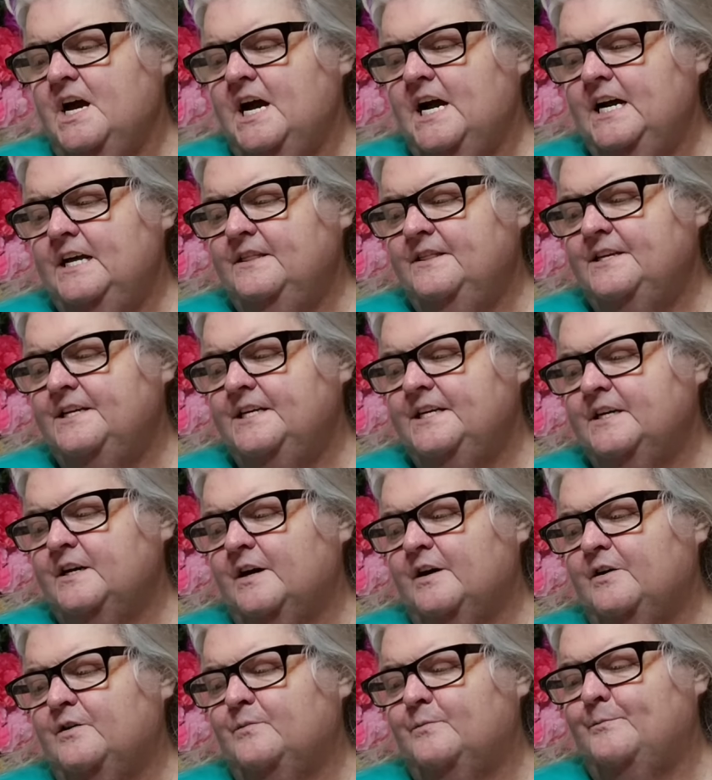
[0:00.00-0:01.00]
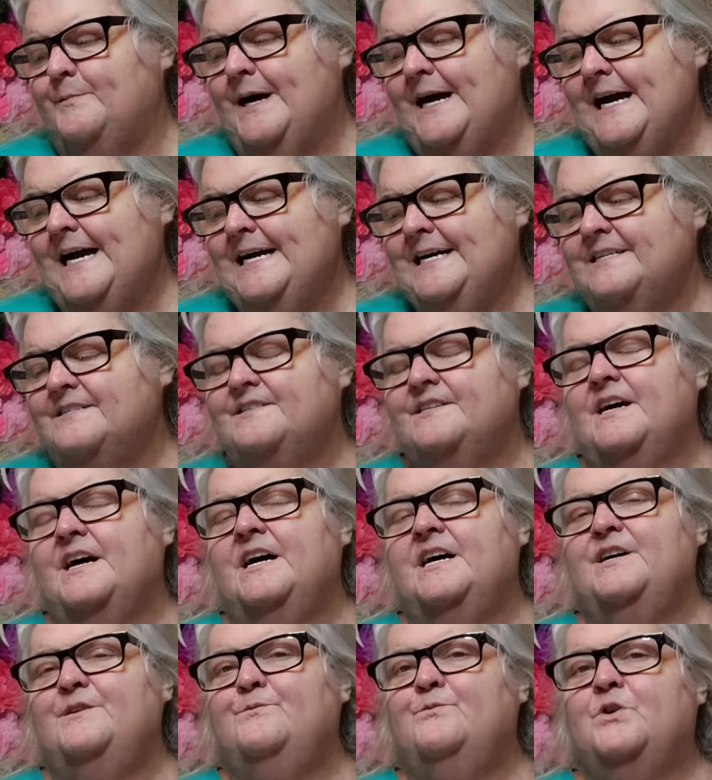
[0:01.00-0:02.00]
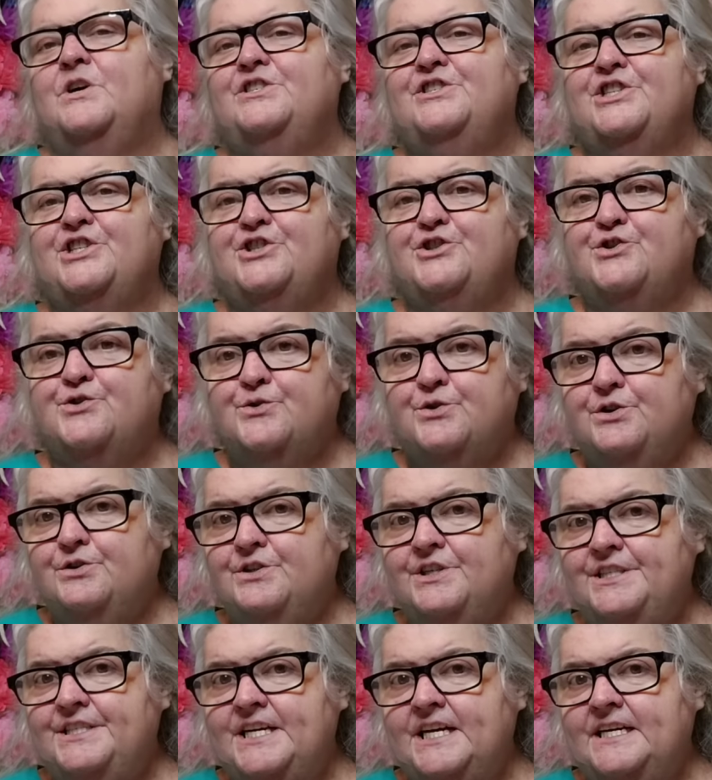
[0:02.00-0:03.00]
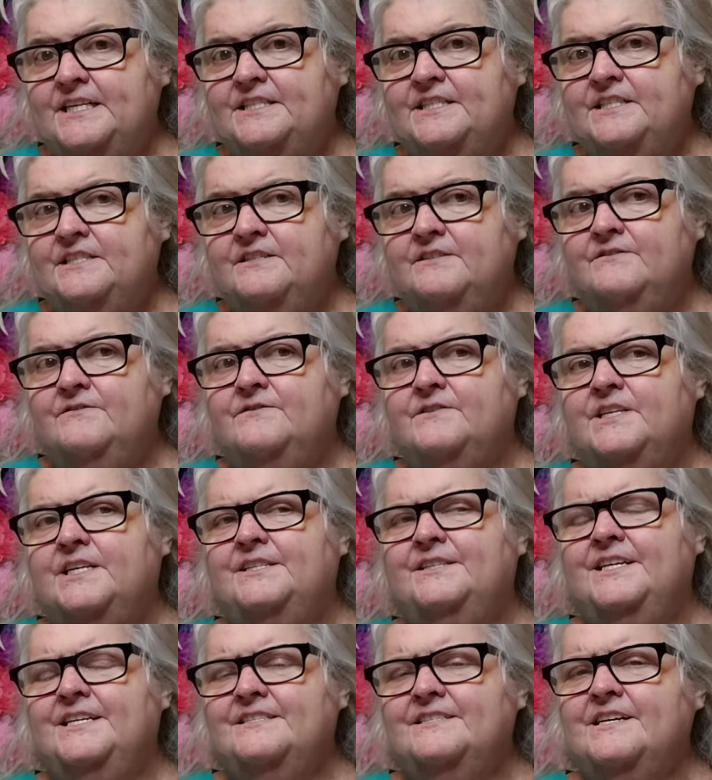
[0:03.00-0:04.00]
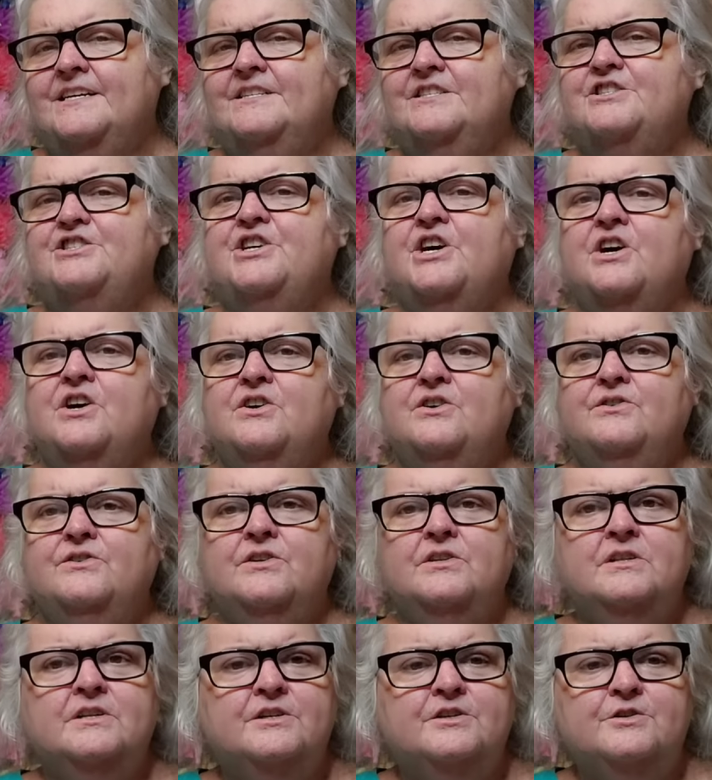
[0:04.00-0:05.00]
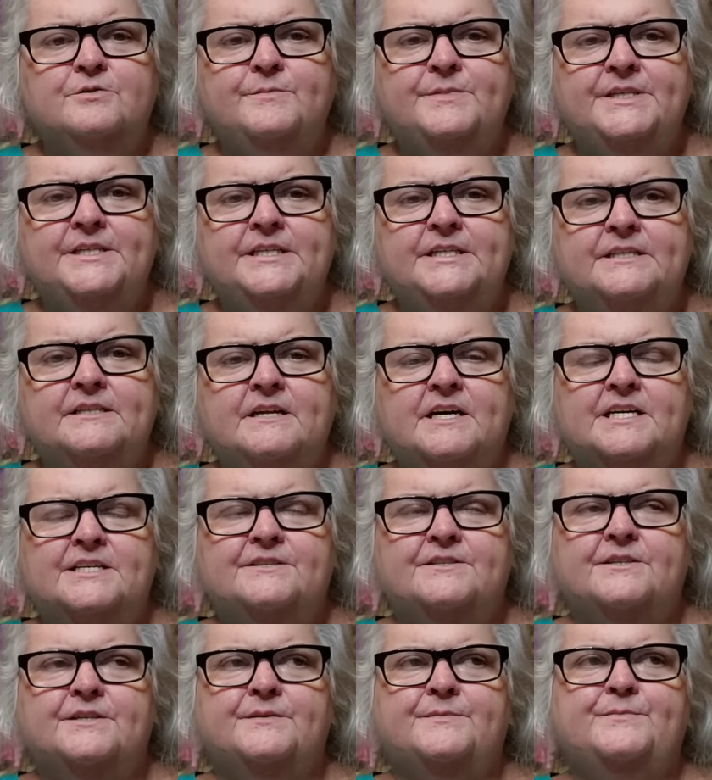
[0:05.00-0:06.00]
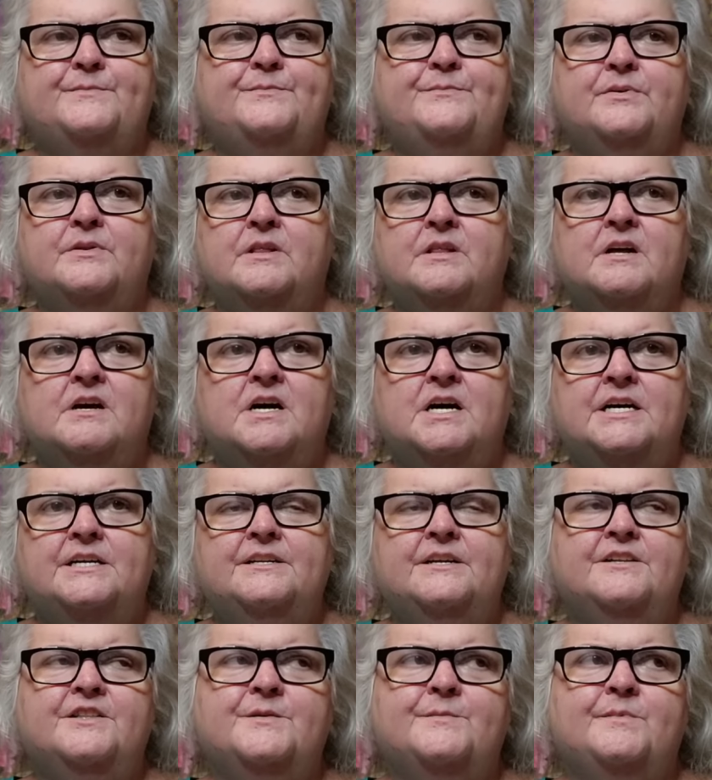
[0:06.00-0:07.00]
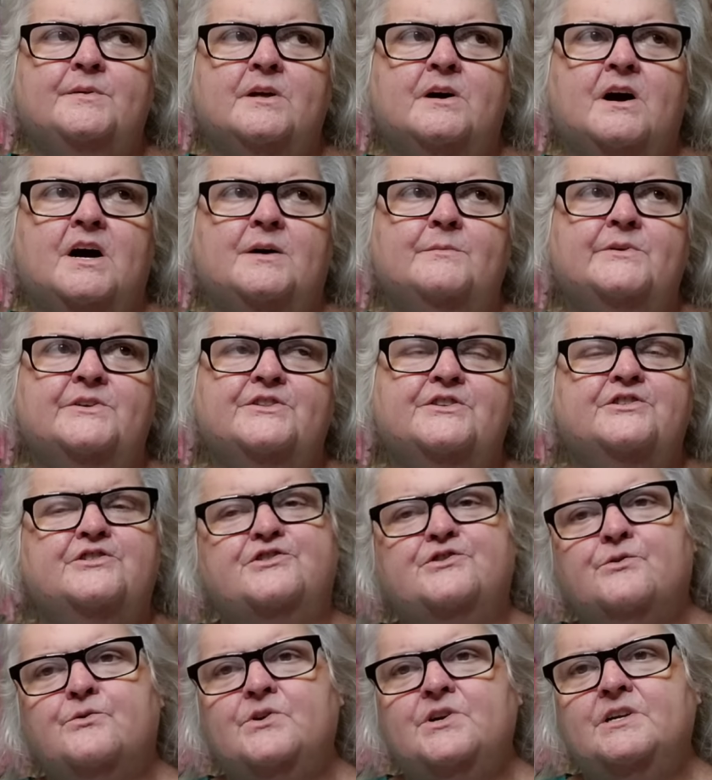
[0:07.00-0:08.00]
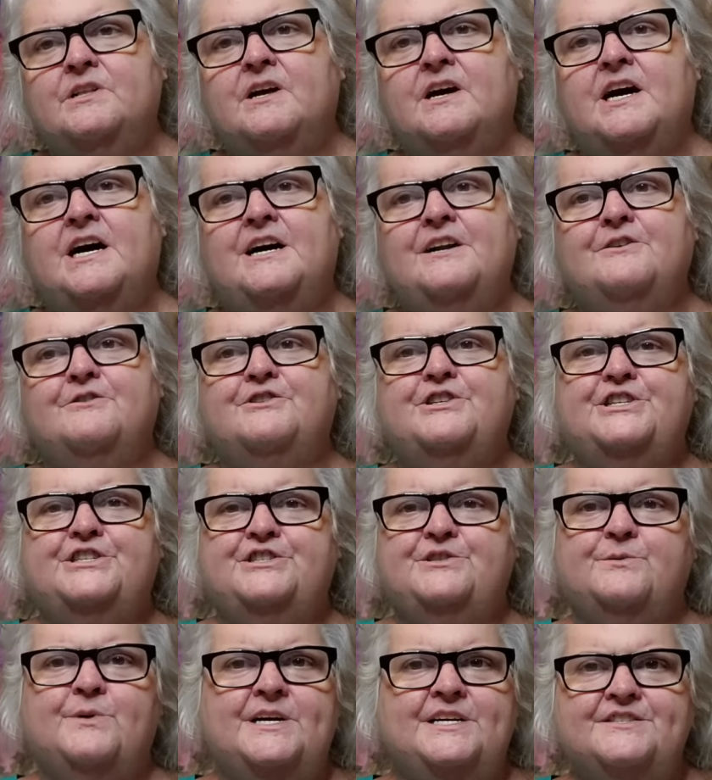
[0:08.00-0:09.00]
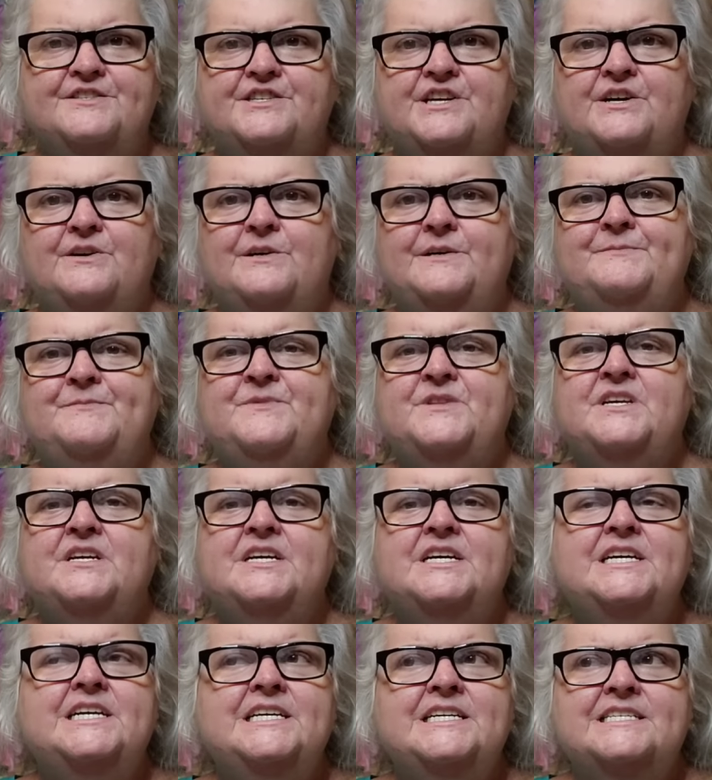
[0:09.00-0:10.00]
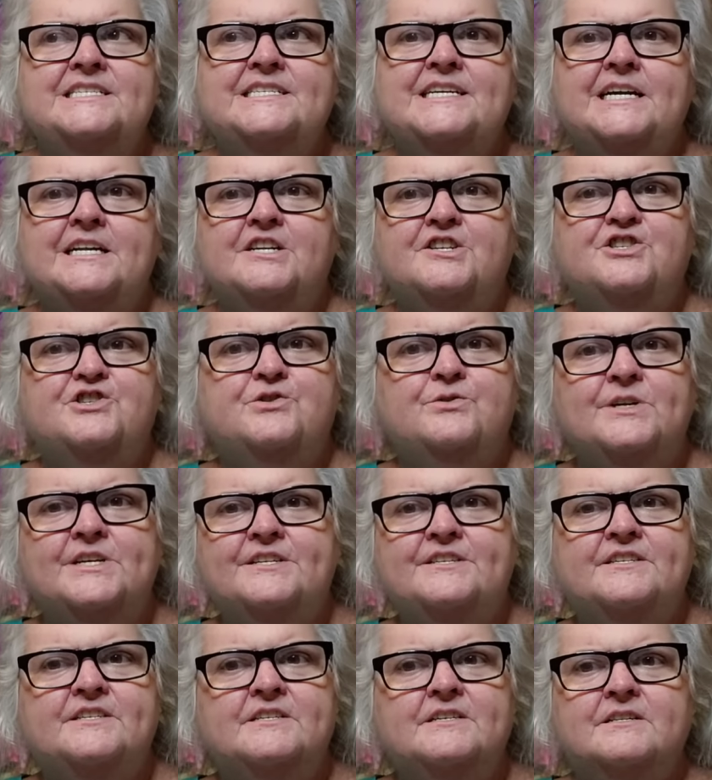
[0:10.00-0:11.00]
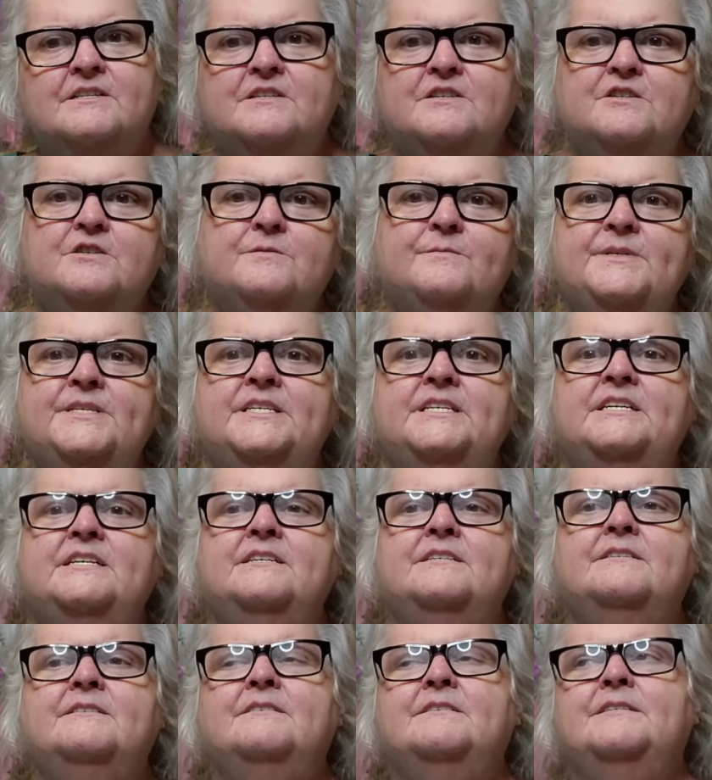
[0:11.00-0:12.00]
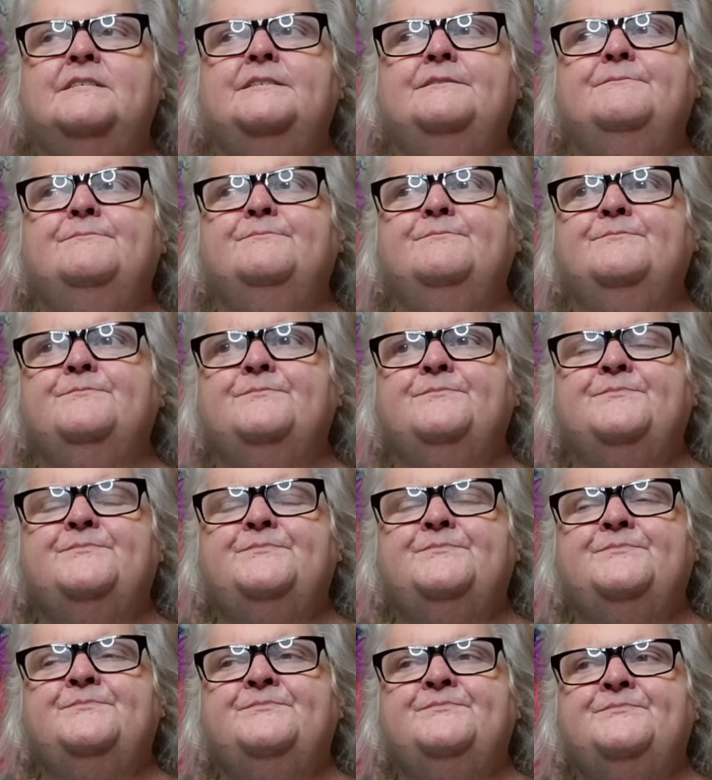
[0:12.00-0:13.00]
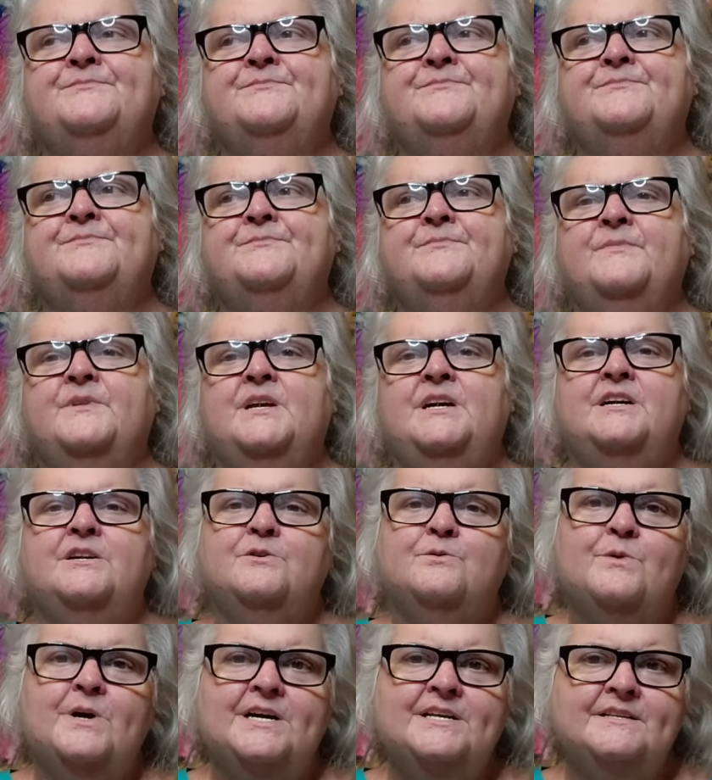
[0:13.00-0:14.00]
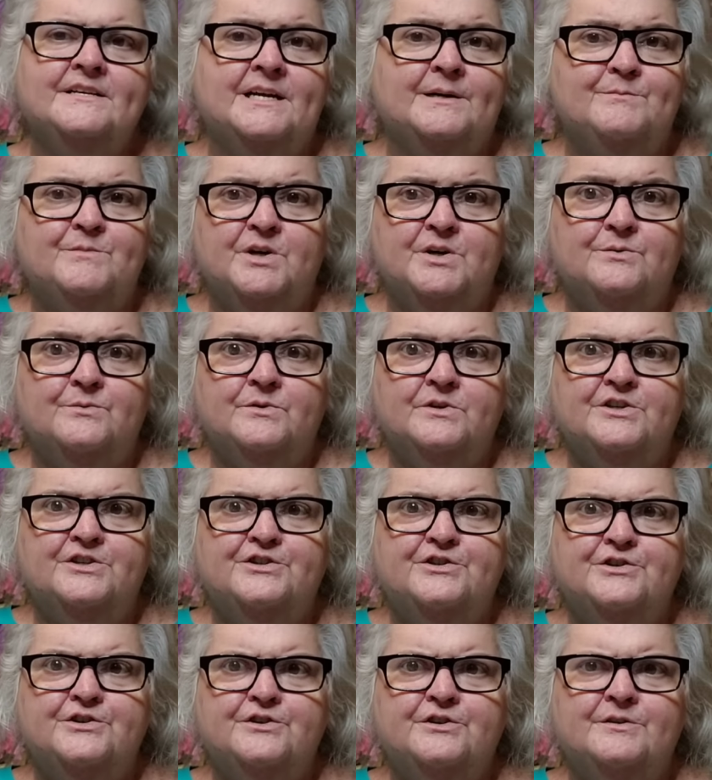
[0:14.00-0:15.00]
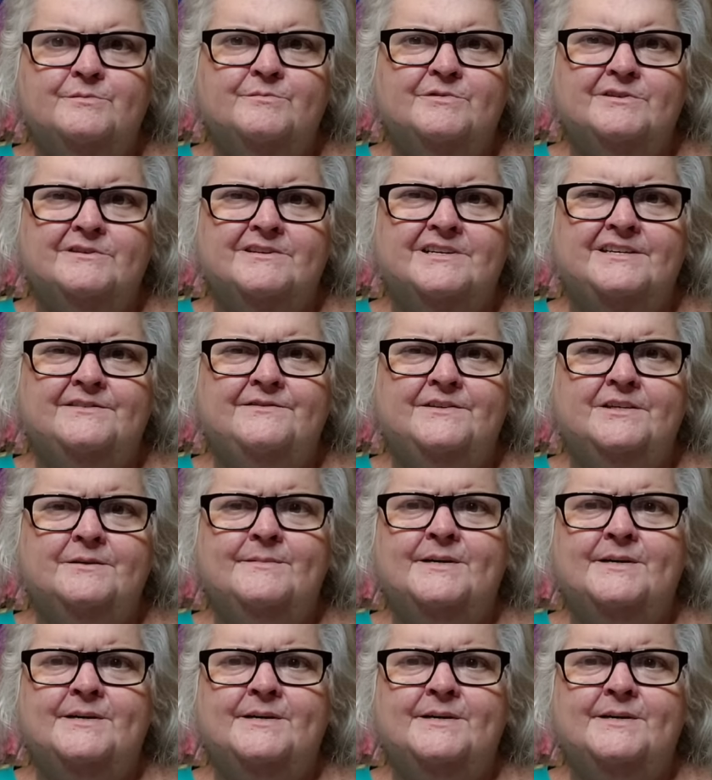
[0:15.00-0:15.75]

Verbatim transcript: And then on um, Max, I am watching True Detective, and that's kind of turned a little bit like the plot, not the plot, but the storyline or just the way it's going. It's kind of twisted a little bit and in a way that I'm not really sure, I'm a little iffy